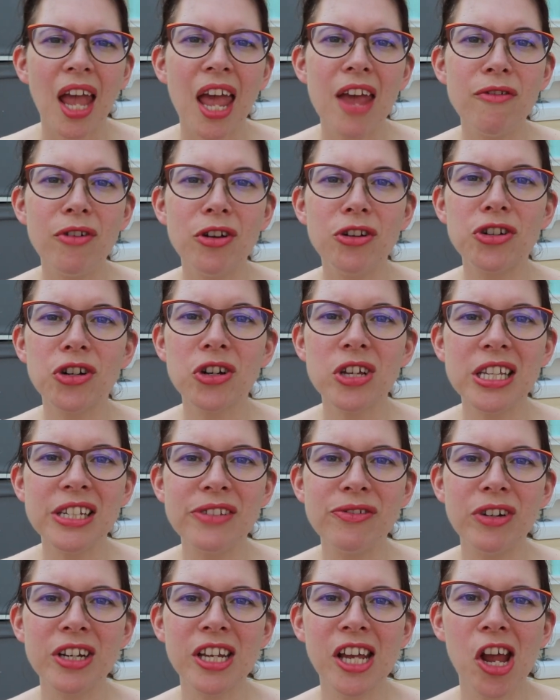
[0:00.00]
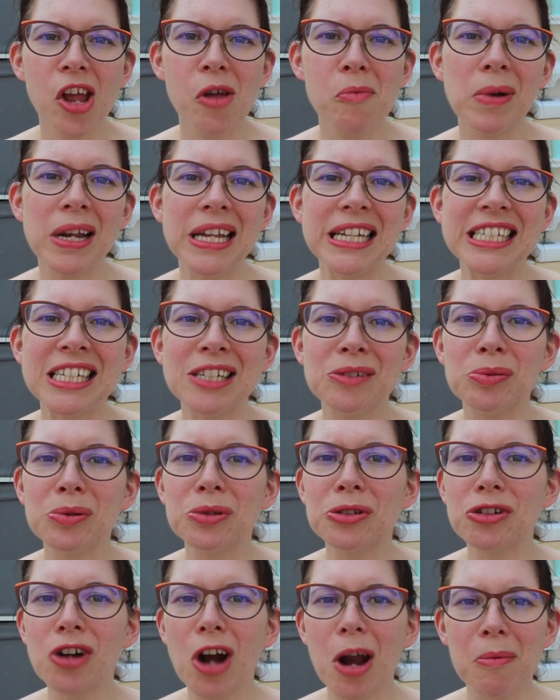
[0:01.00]
If you enjoyed this video, please hit
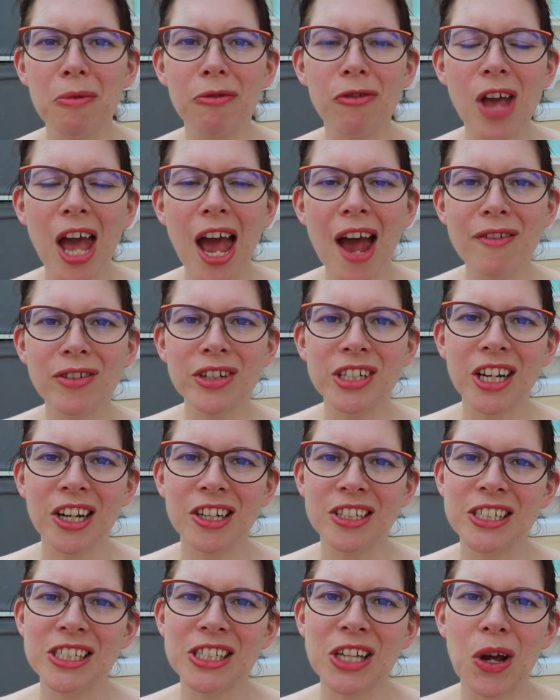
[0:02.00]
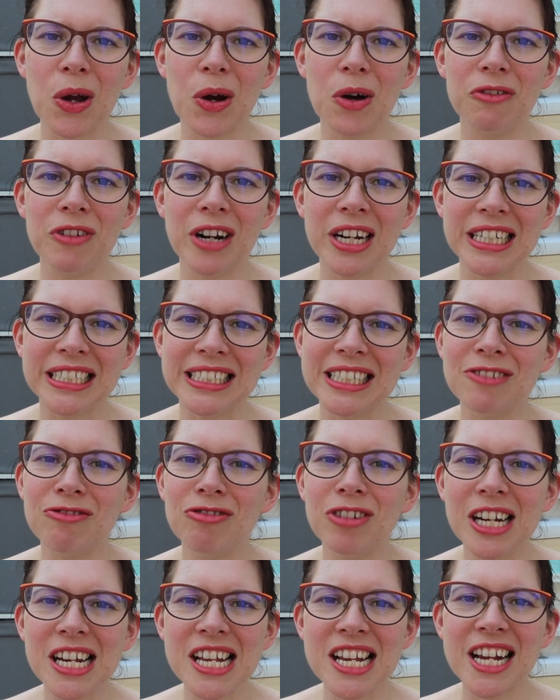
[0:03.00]
subscribe if you haven't done so already because it
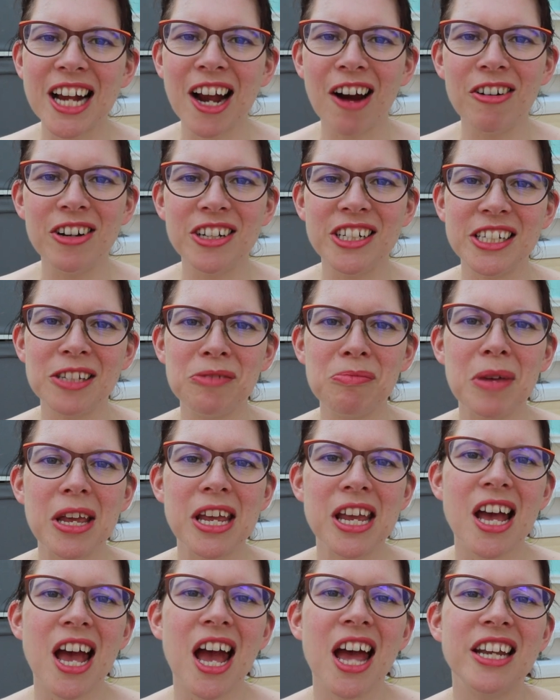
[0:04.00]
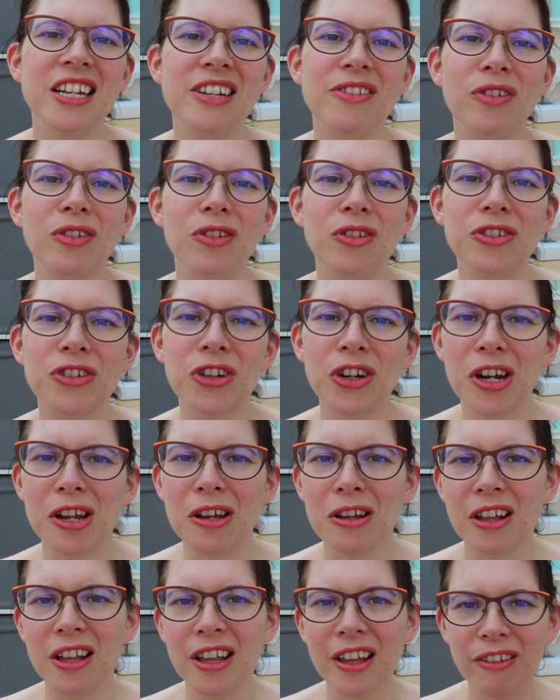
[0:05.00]
really encourages me and if you enjoyed
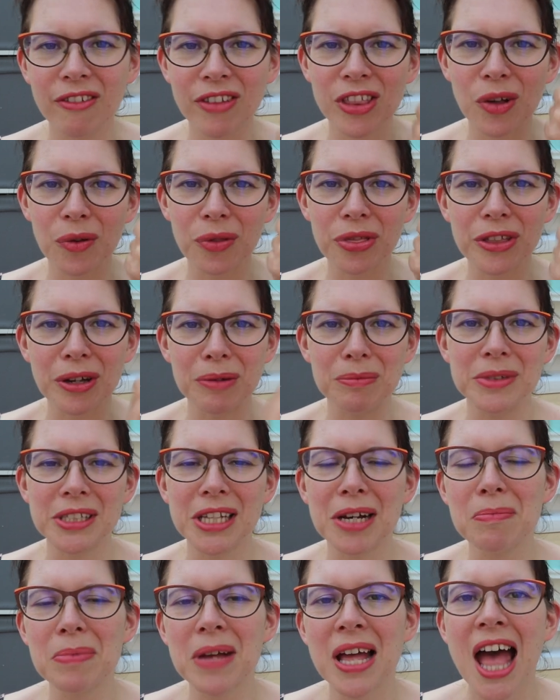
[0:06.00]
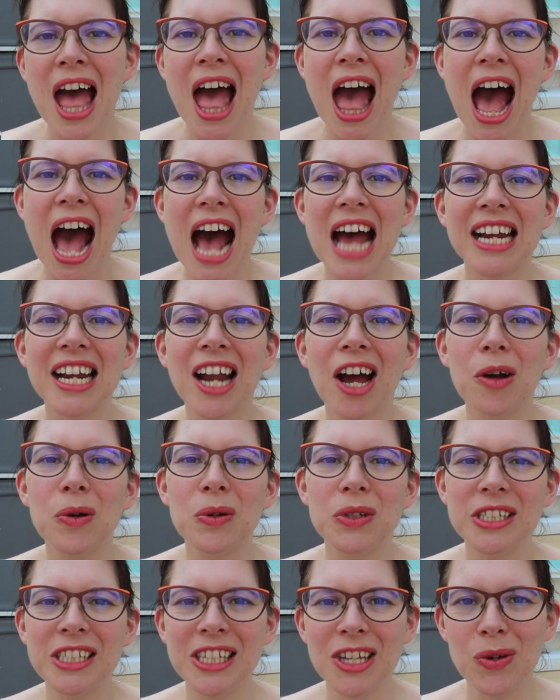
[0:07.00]
it, give it the old thumbs up and I
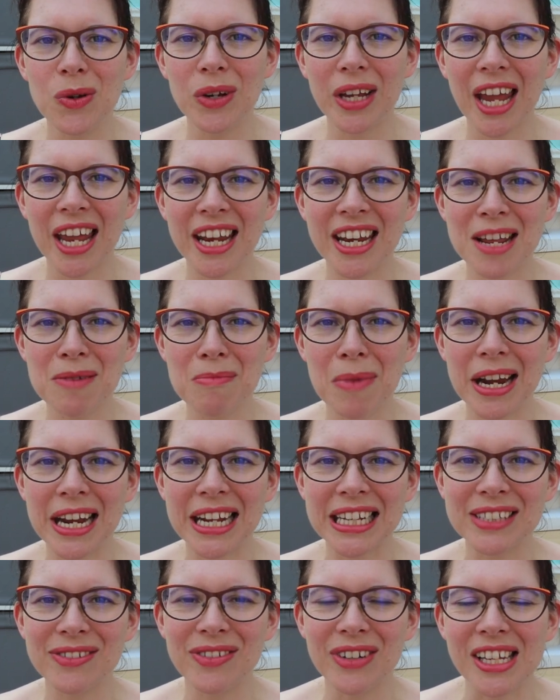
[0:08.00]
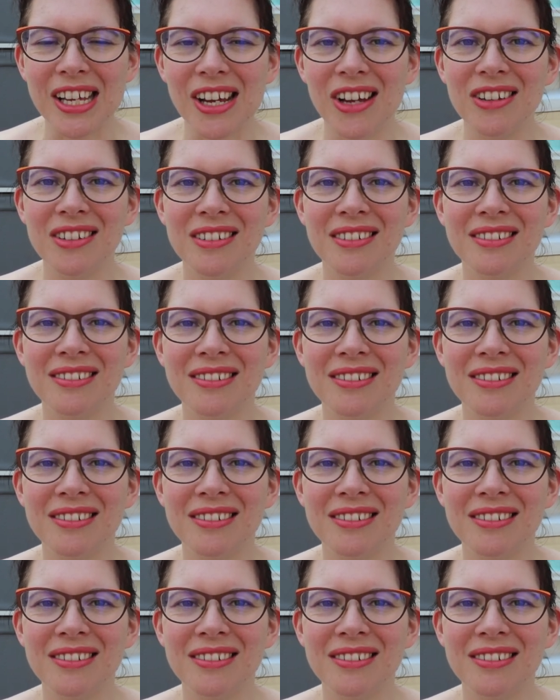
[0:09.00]
will see you again in my next video.